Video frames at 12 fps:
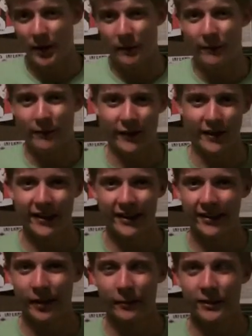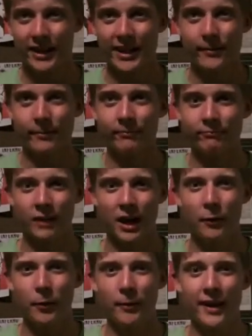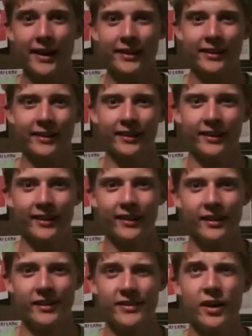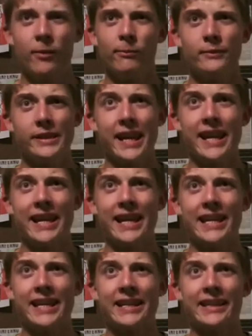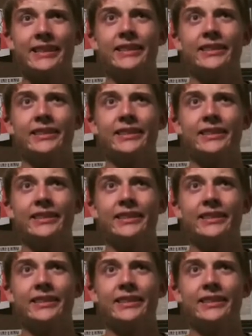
up for some time. I'll be back someday.